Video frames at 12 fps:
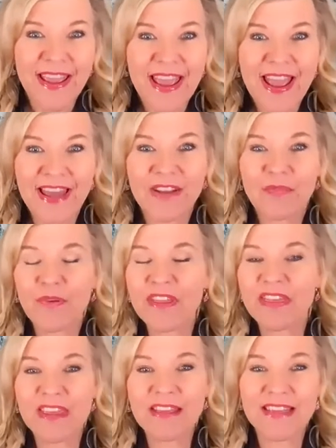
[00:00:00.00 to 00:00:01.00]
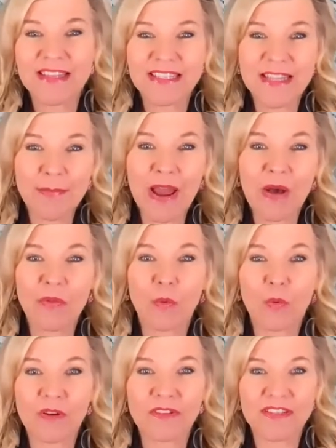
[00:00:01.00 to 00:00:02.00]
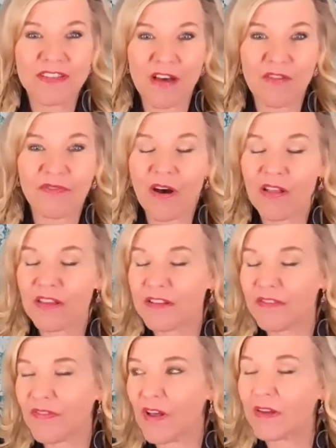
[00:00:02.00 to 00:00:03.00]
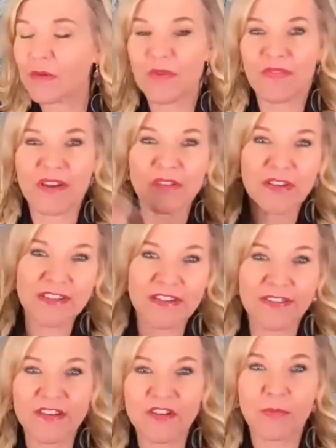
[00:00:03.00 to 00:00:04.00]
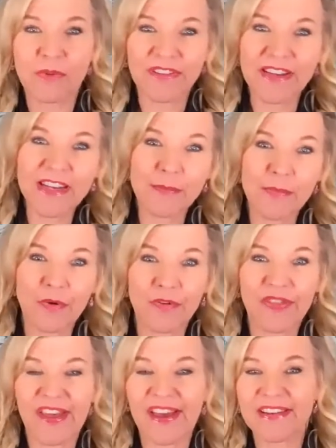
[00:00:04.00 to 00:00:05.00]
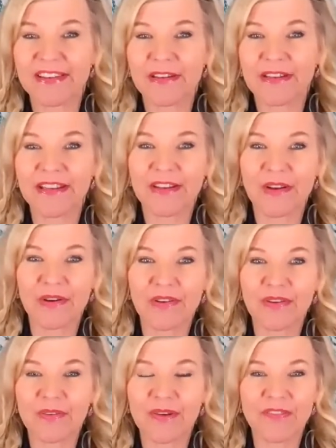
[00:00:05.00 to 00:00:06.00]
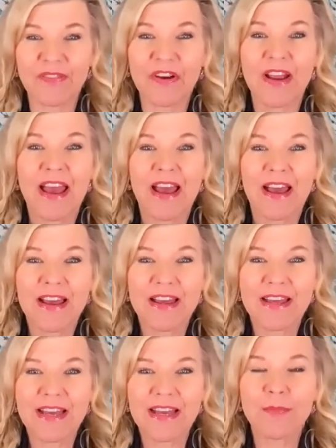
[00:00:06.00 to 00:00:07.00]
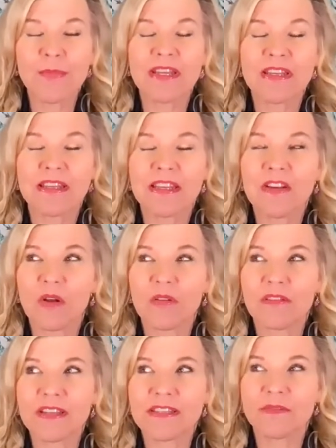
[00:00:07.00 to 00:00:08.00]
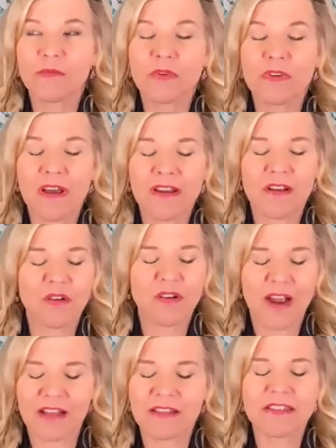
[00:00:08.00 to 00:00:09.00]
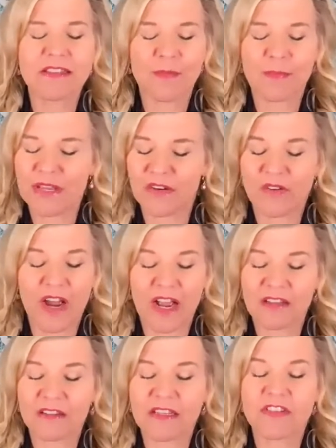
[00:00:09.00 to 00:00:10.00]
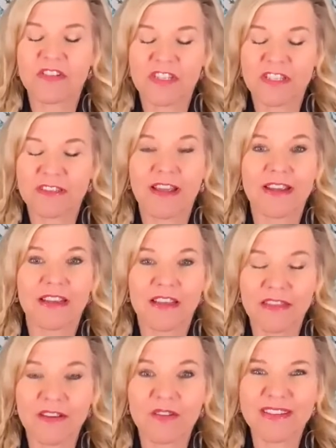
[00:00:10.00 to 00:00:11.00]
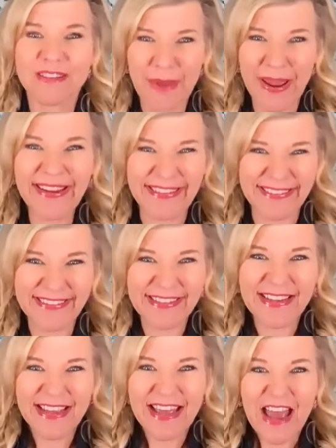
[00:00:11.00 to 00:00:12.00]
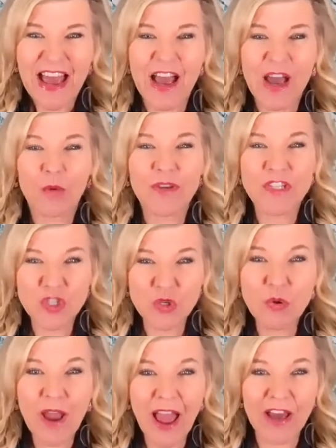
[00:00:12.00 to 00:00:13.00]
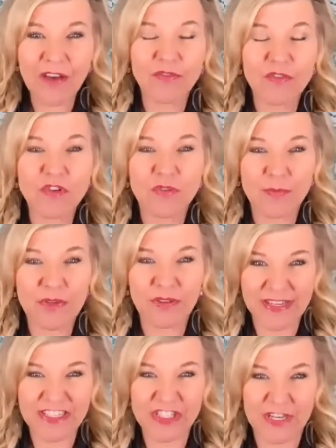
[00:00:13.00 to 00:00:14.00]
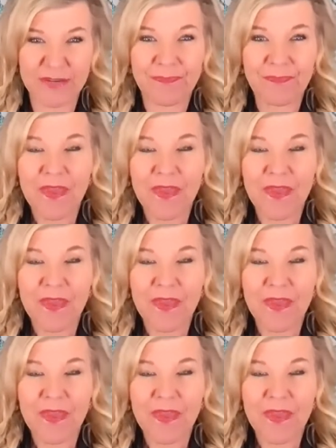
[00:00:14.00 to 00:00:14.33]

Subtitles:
And if we think that somehow the world is not fallen, we've entered into the new millennium, or that, whatever, I mean, we're not on crack. Let's not be on crack. Let's just there is pain. We do have tribulation.